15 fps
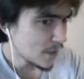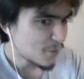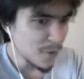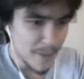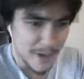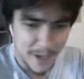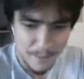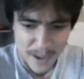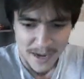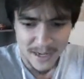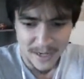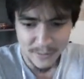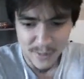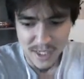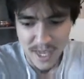a
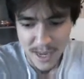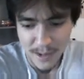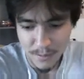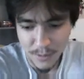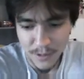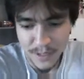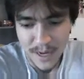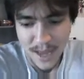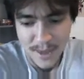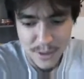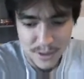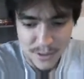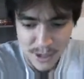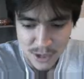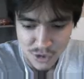competitive standpoint, I
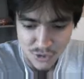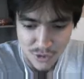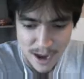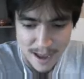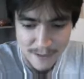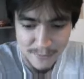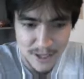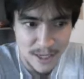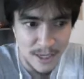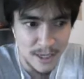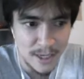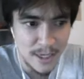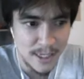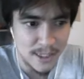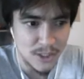think that
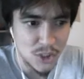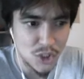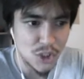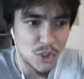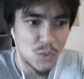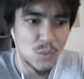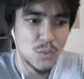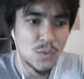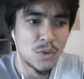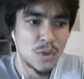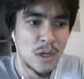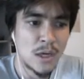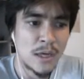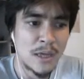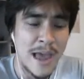drafting is just,
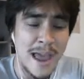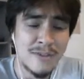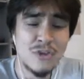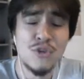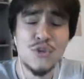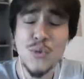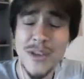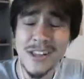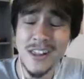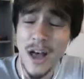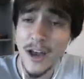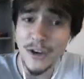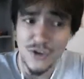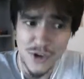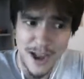and doing a
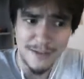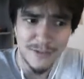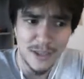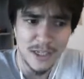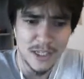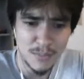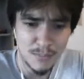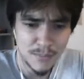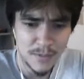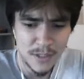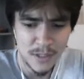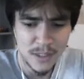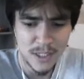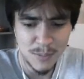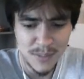lot of drafting
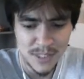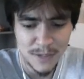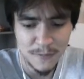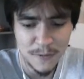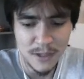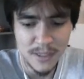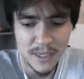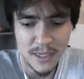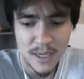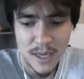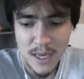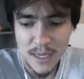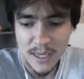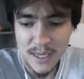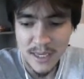specifically,
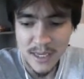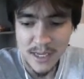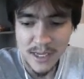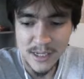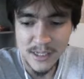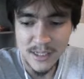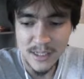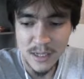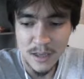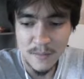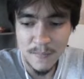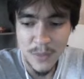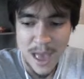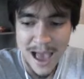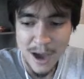is
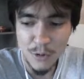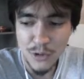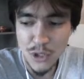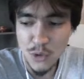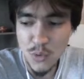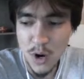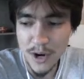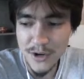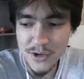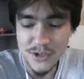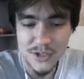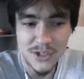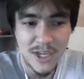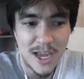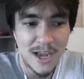how you
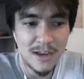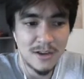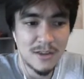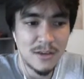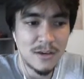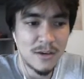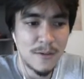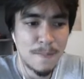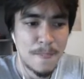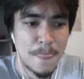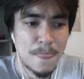understand the